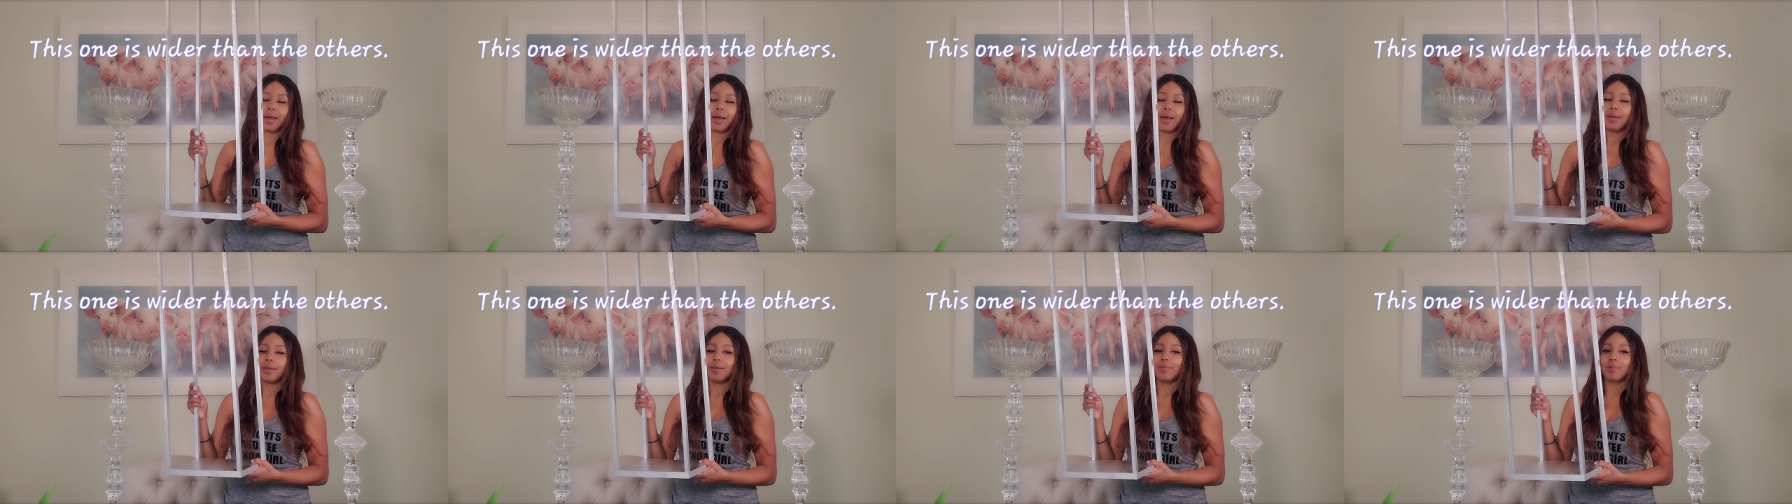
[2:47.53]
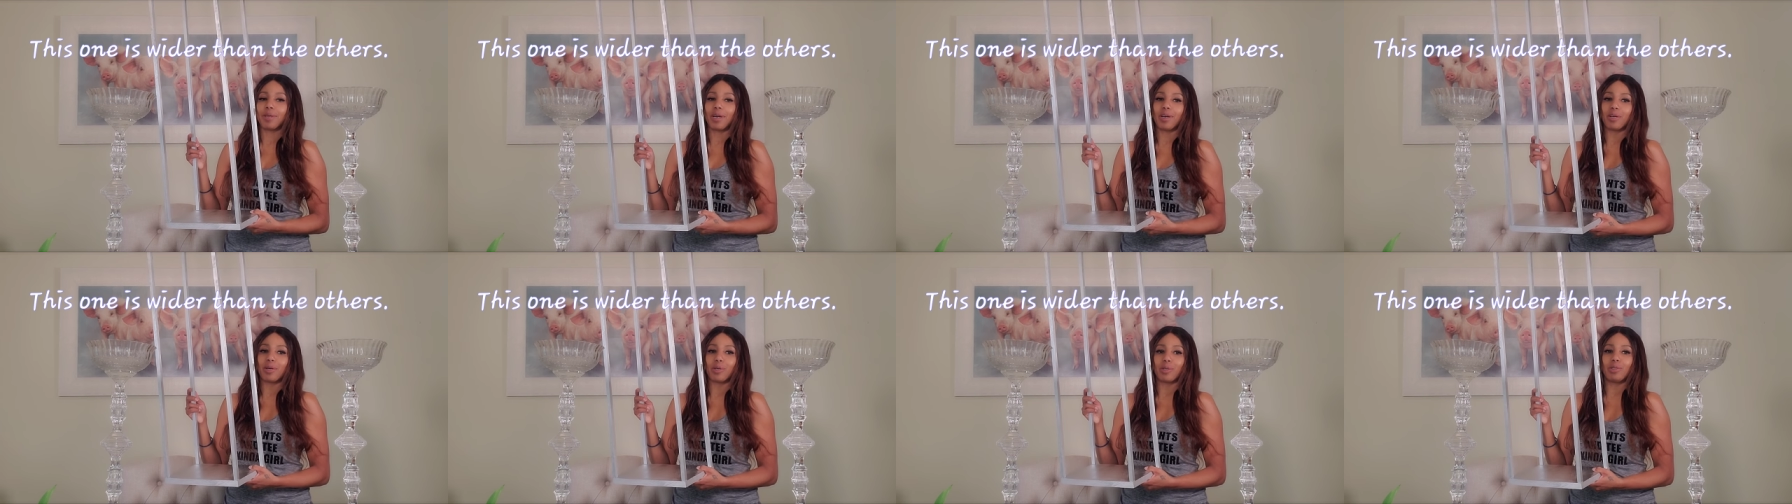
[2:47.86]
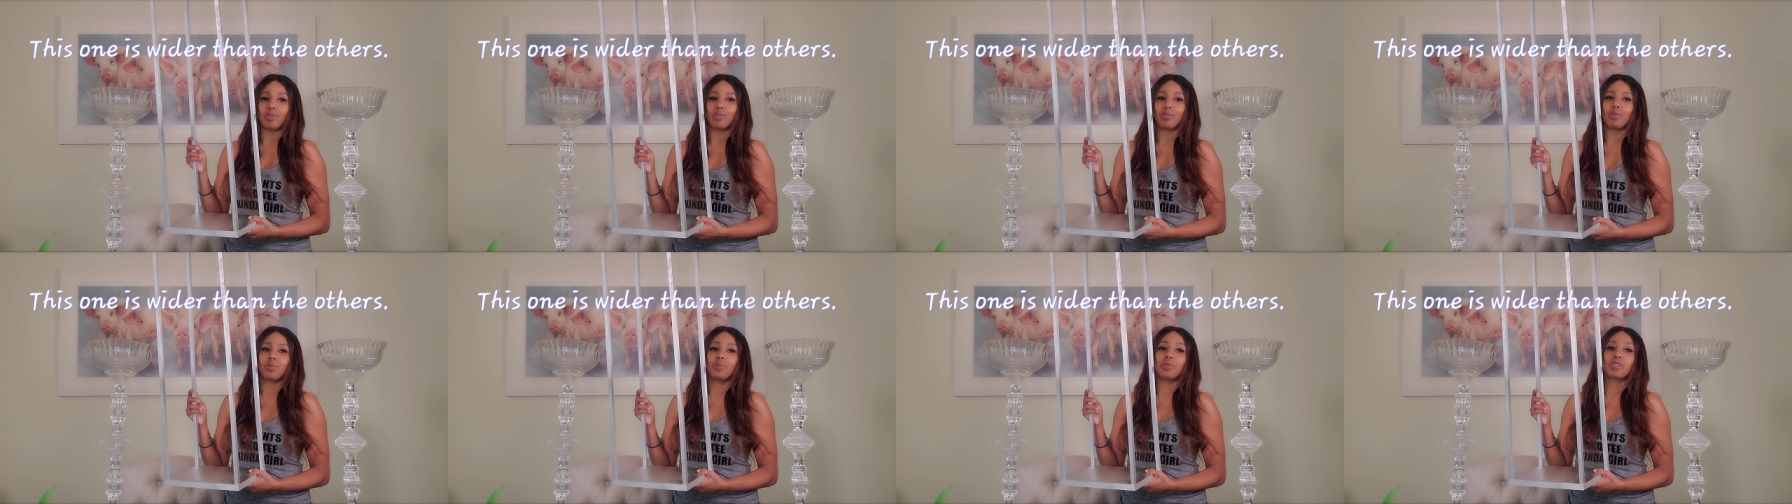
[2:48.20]
I'm not
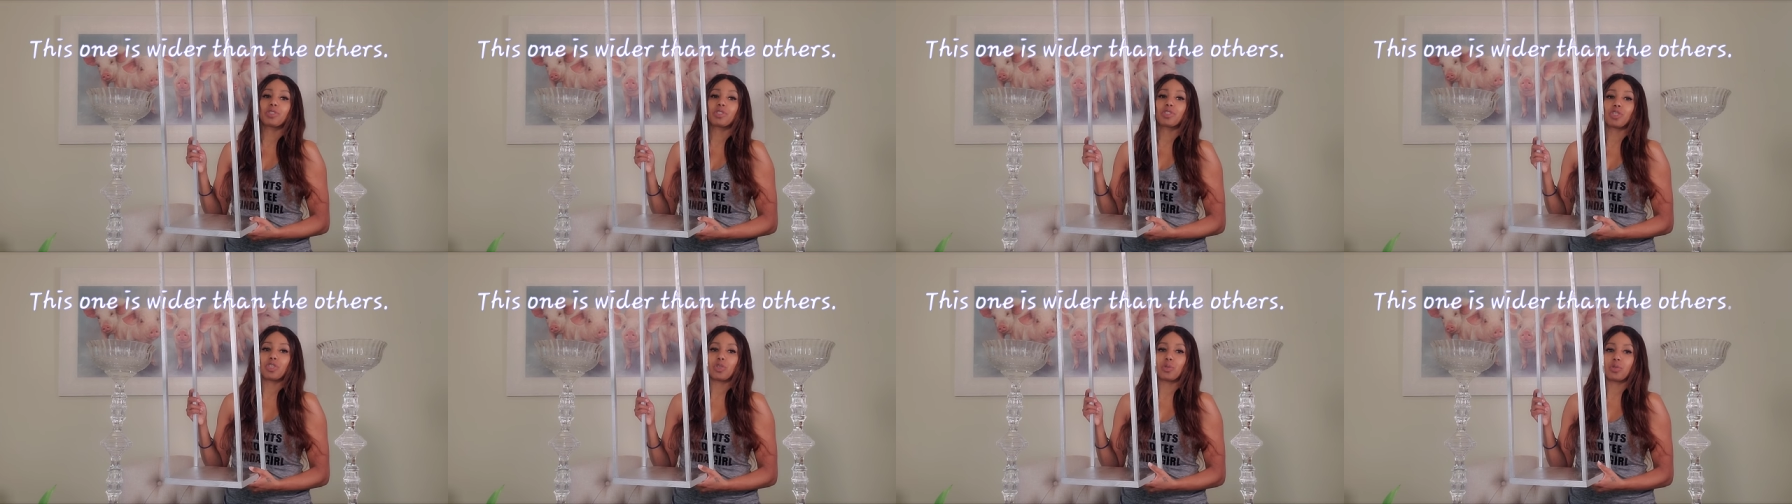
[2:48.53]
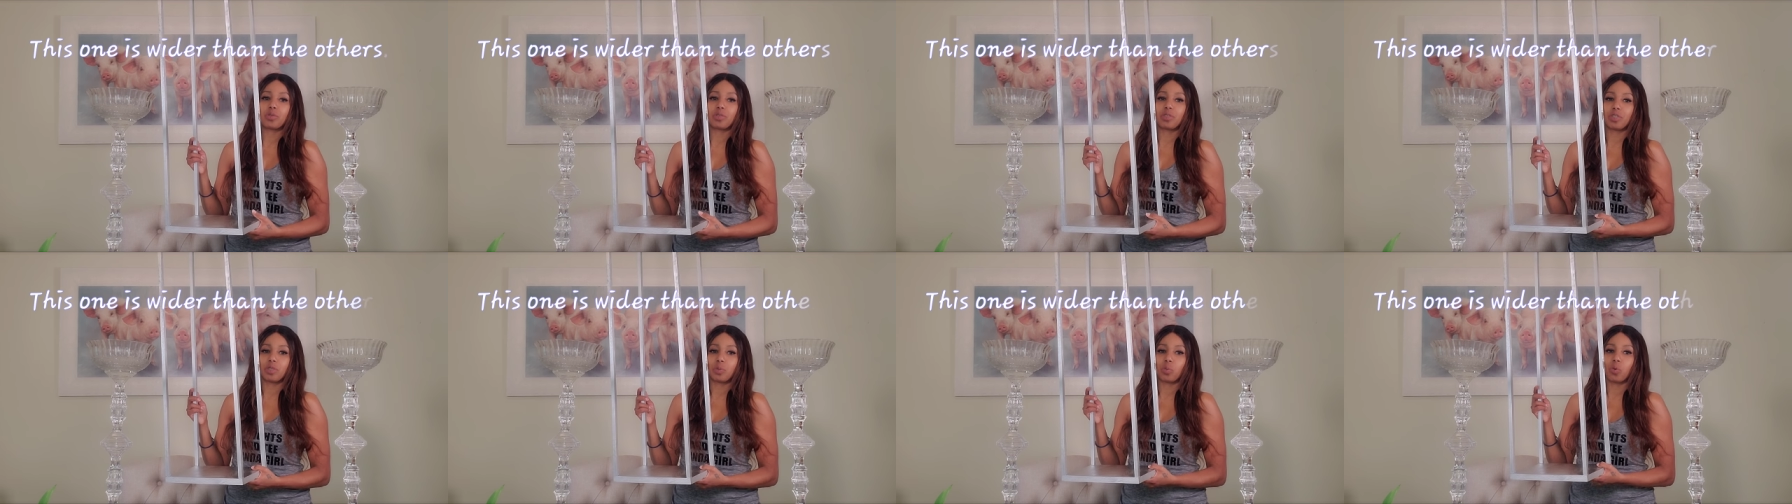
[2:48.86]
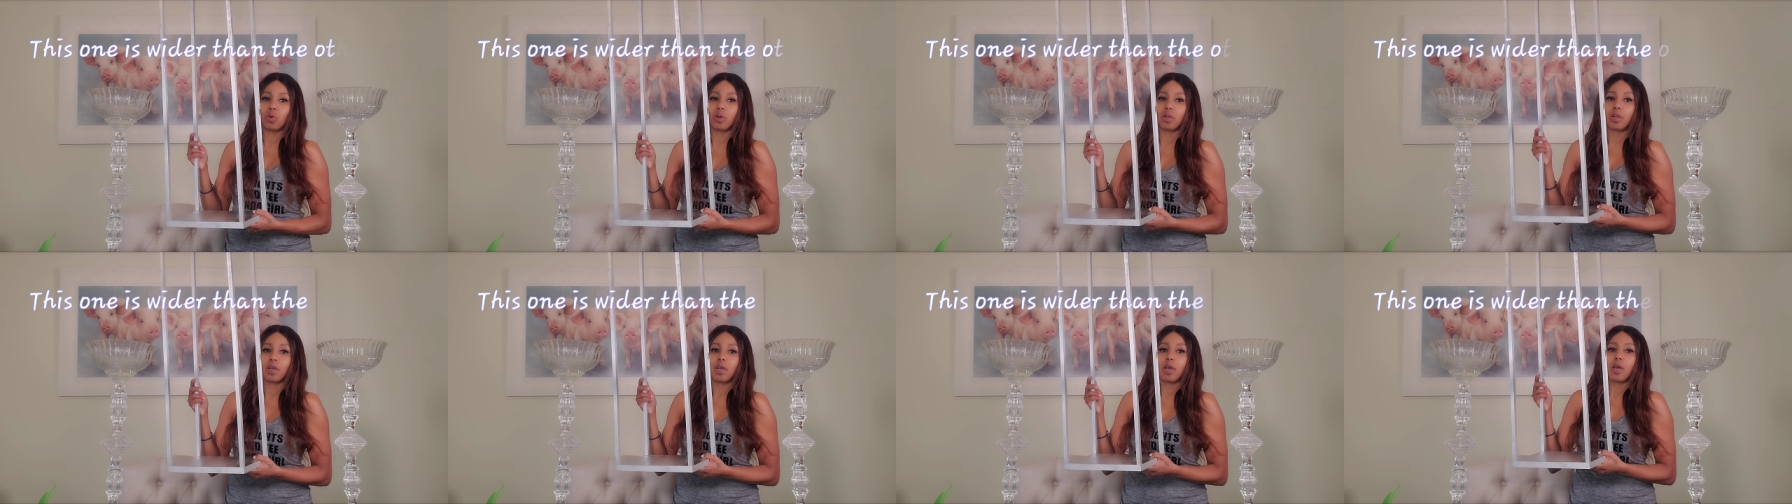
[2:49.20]
going to, I'm just gonna use this
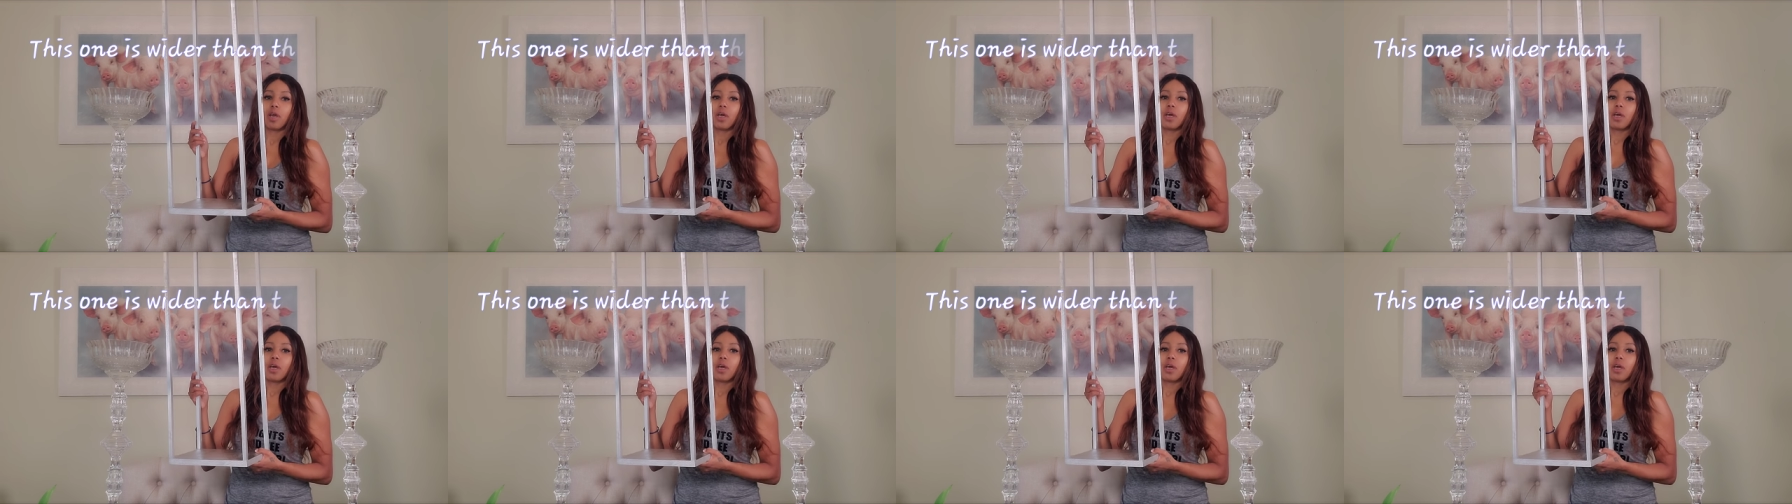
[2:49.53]
one.